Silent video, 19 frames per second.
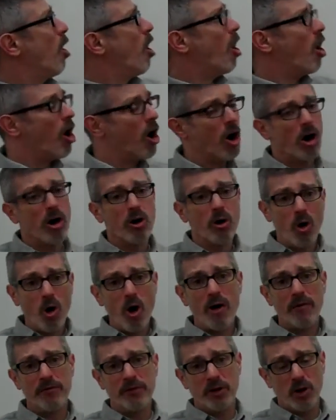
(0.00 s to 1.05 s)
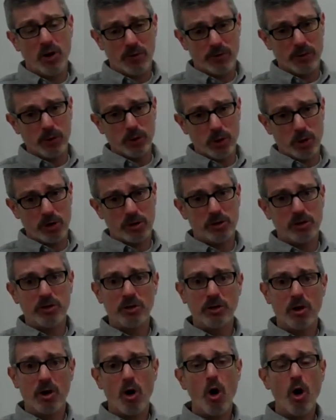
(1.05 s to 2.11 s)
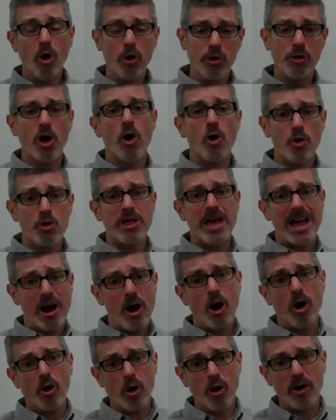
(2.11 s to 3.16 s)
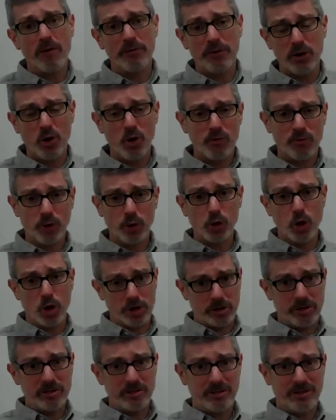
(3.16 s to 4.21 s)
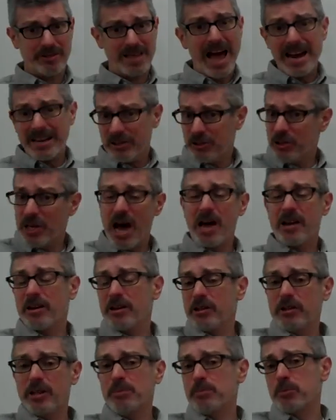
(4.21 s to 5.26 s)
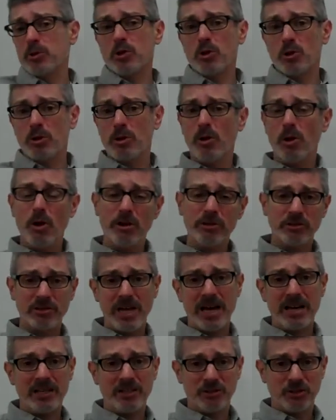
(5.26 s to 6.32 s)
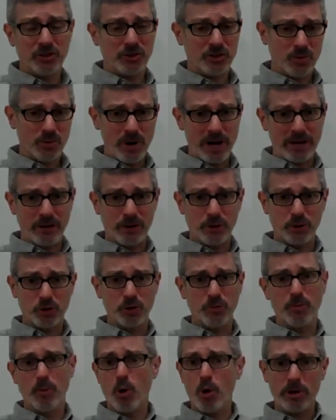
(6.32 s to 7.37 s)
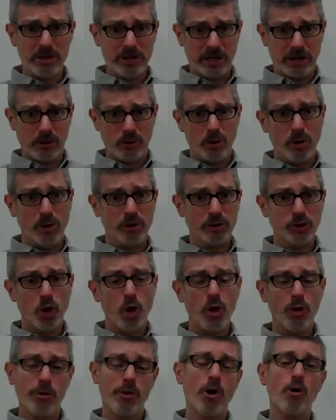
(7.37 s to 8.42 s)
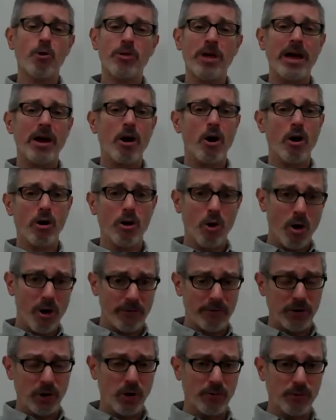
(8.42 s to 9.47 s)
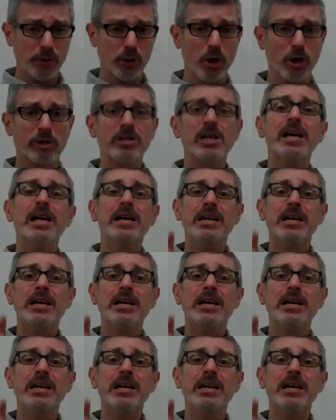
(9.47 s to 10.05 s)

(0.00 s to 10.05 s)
are often overlooked. Although they are often overlooked. That is not an elliptical clause, that is just a regular subordinate clause. Although they are often overlooked.